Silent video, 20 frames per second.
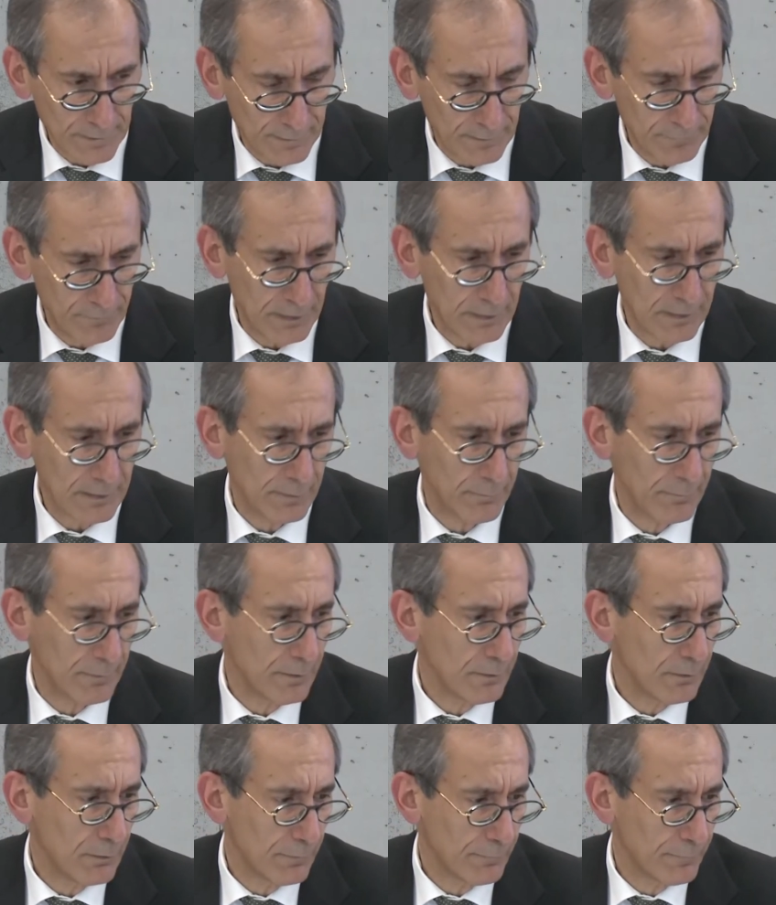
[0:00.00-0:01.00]
income
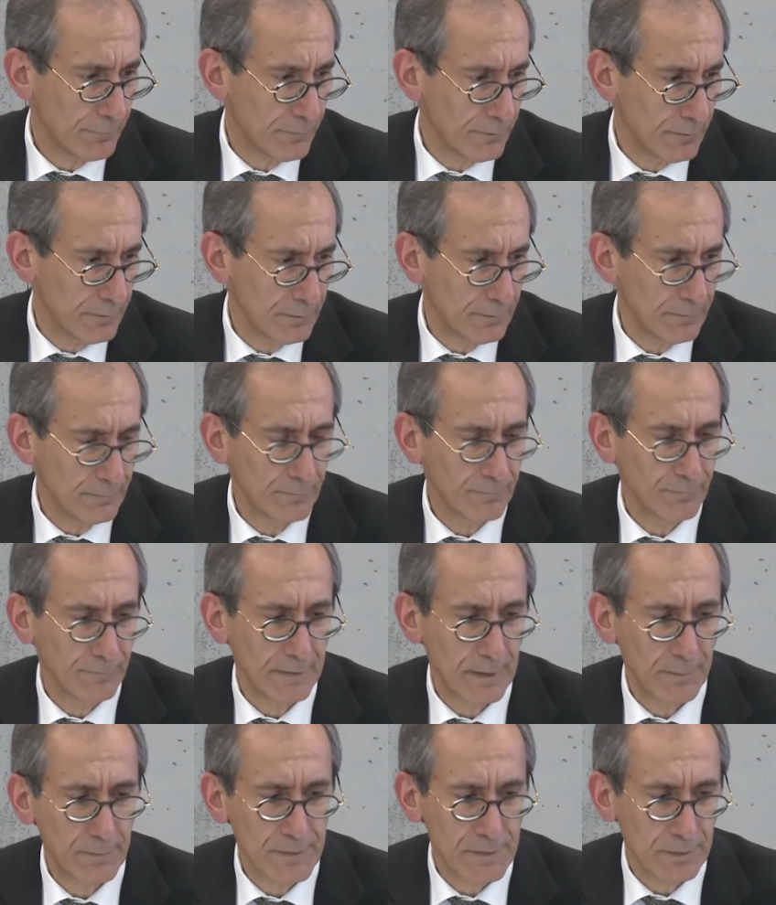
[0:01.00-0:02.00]
of
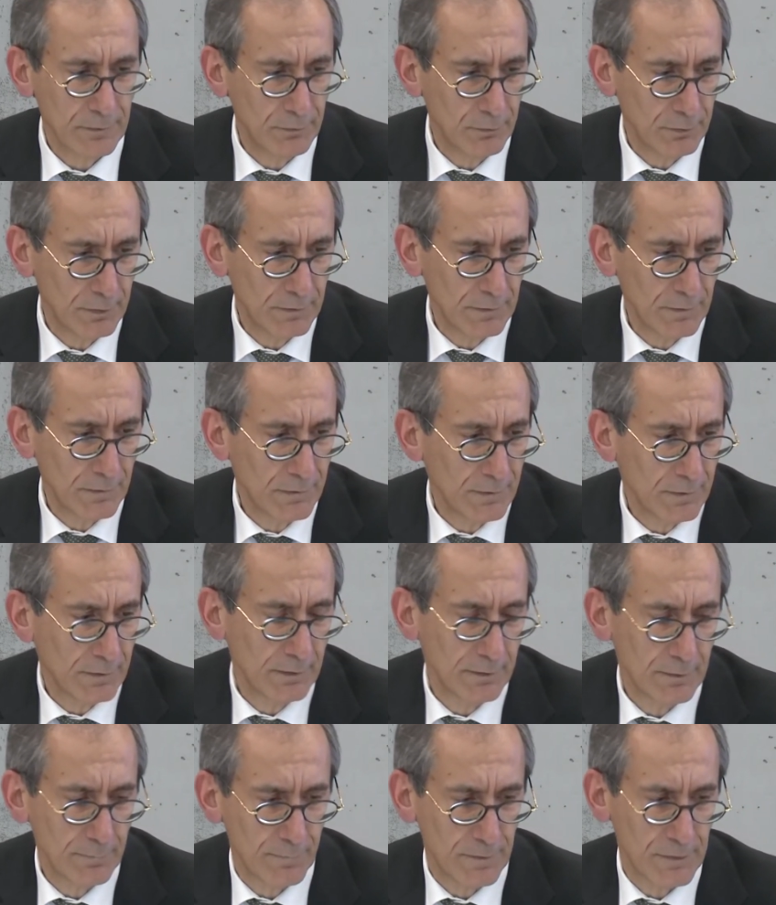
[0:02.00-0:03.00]
debt securities
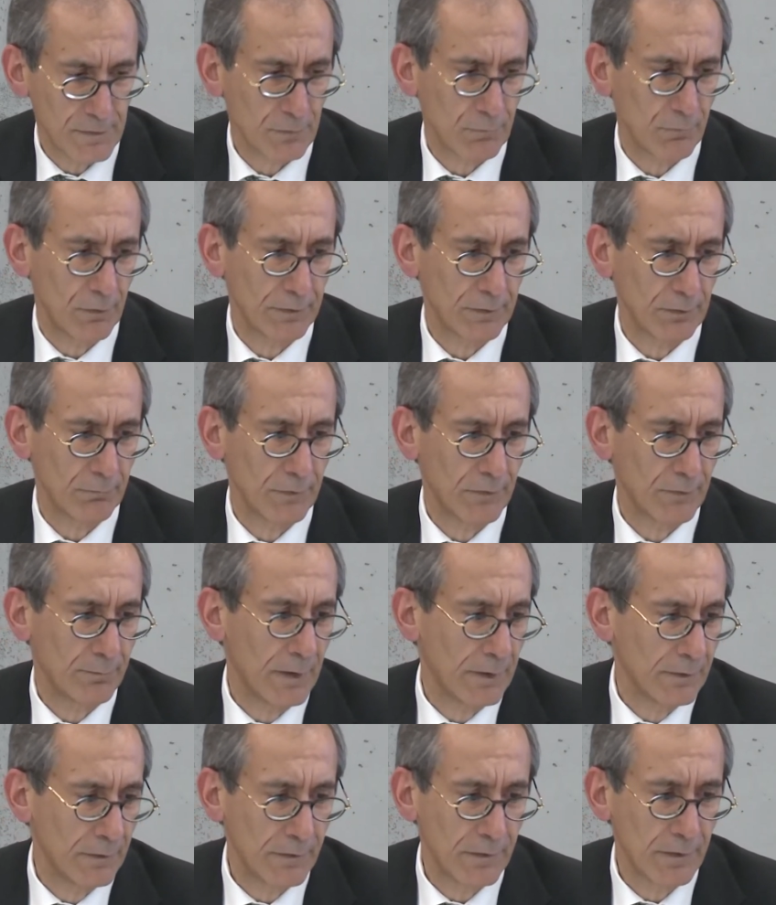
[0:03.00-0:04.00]
in the first quarter was
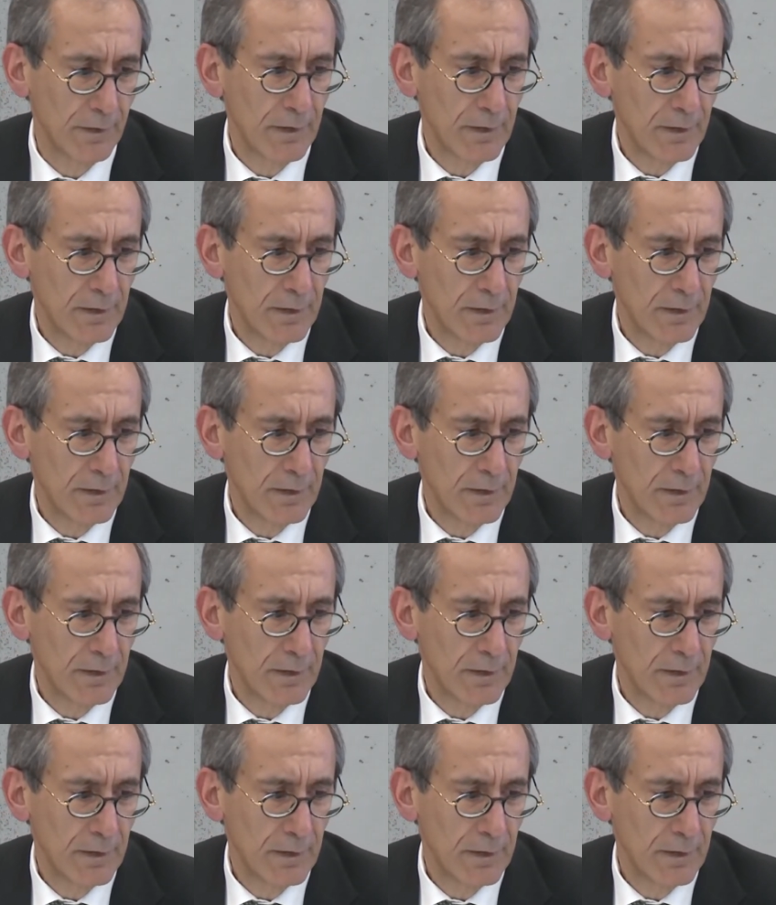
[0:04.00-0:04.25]
minus